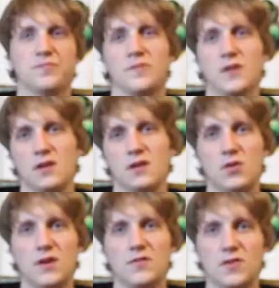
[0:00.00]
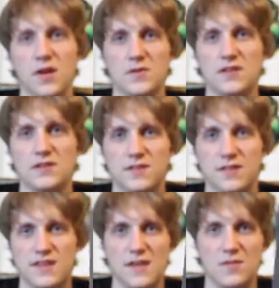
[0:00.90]
So whatever. I
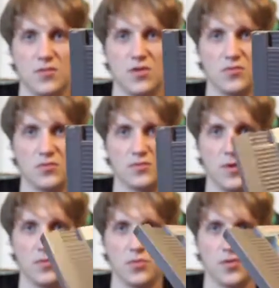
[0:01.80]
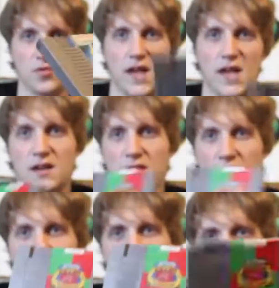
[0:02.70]
mean, this game alone was probably worth
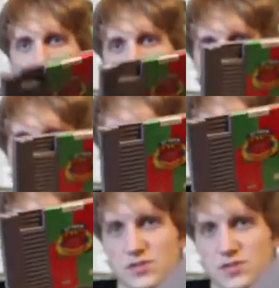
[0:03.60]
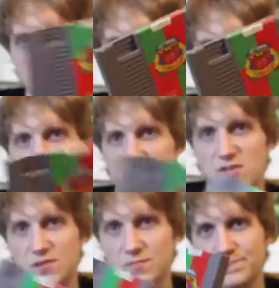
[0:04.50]
that. I mean, getting this one is just a
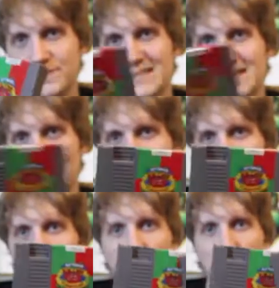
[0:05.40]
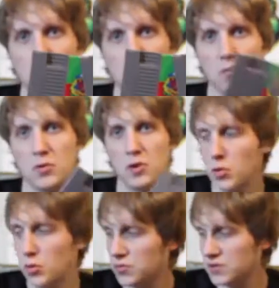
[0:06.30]
bonus, so, you know,
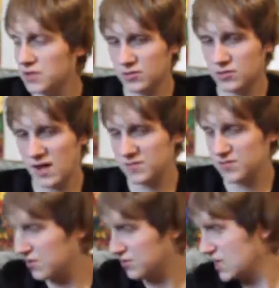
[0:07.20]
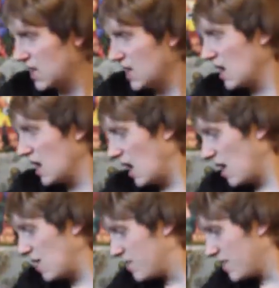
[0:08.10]
cool to have those.
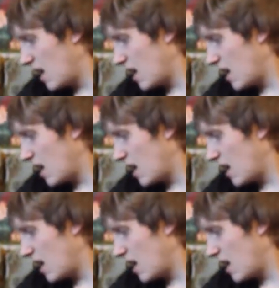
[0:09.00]
And